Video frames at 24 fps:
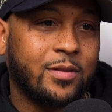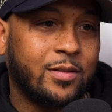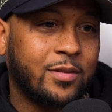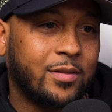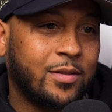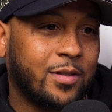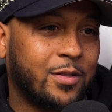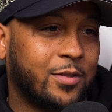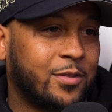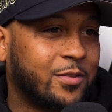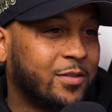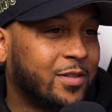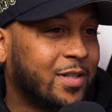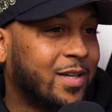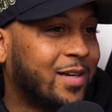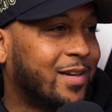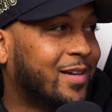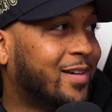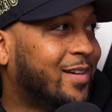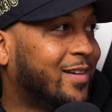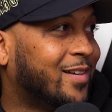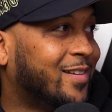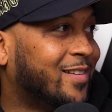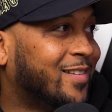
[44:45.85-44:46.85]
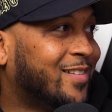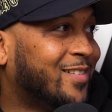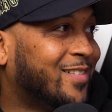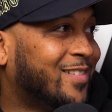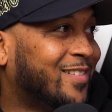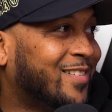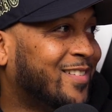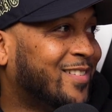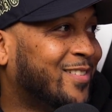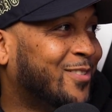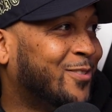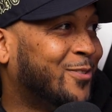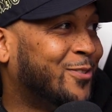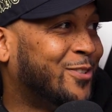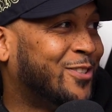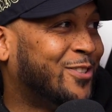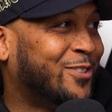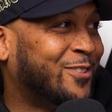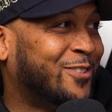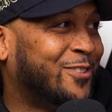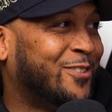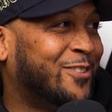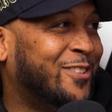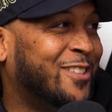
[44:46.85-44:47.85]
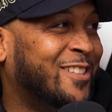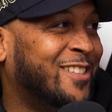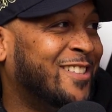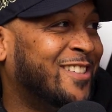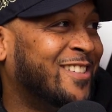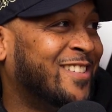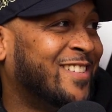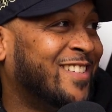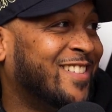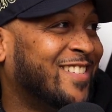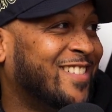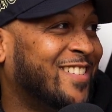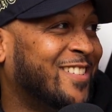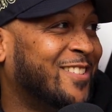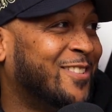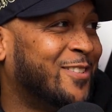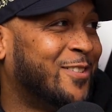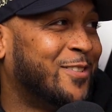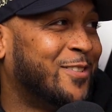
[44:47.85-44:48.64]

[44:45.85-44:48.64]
As long as God, you good? You know